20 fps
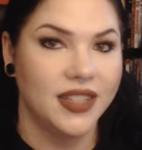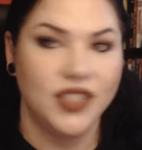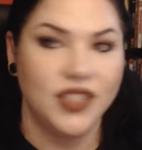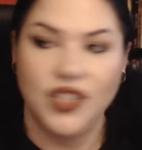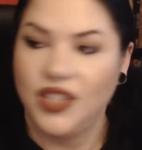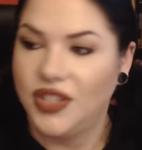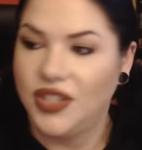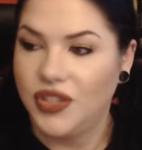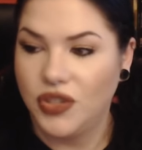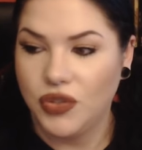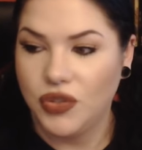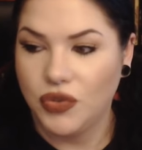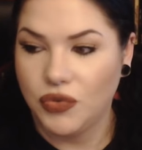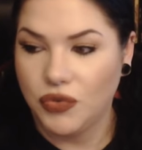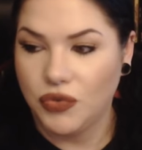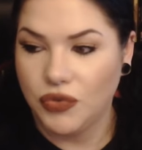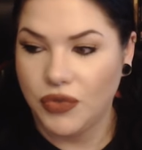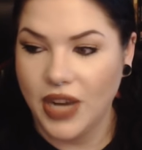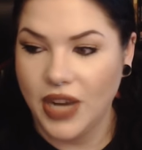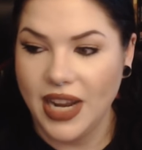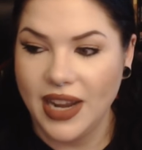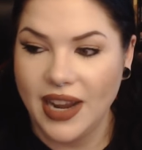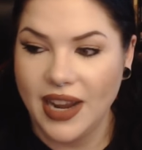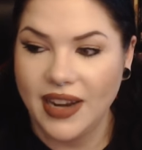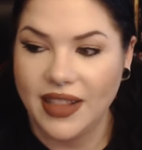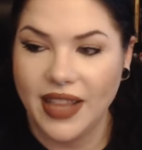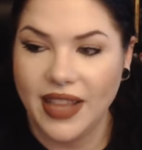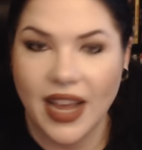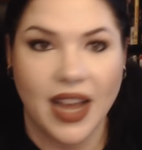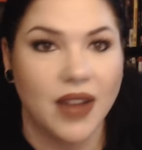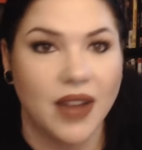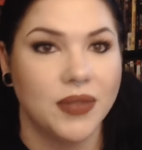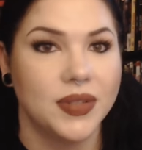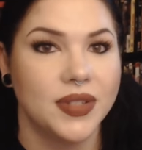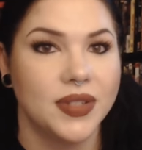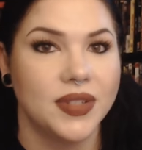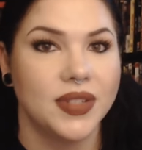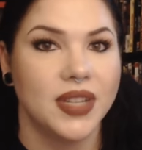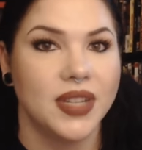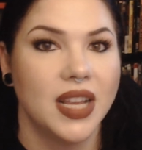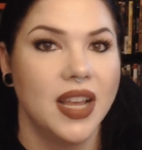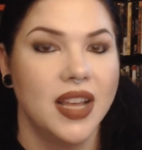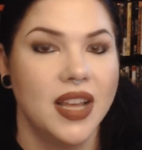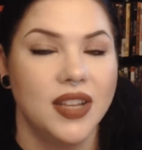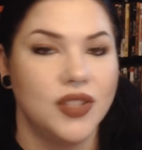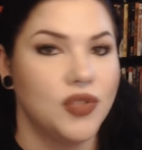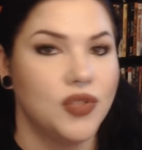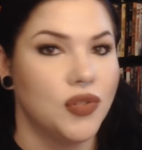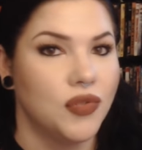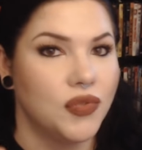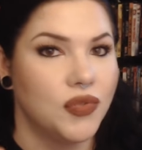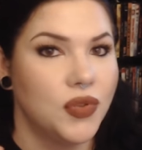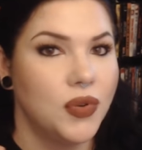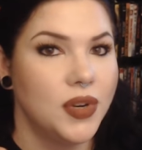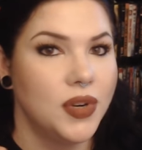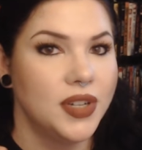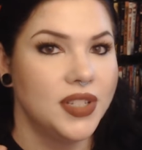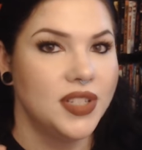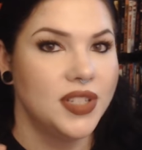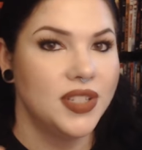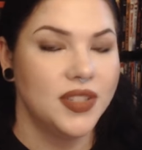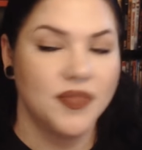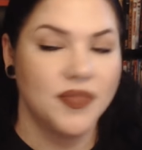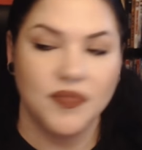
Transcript: just straight out of the house. So of course,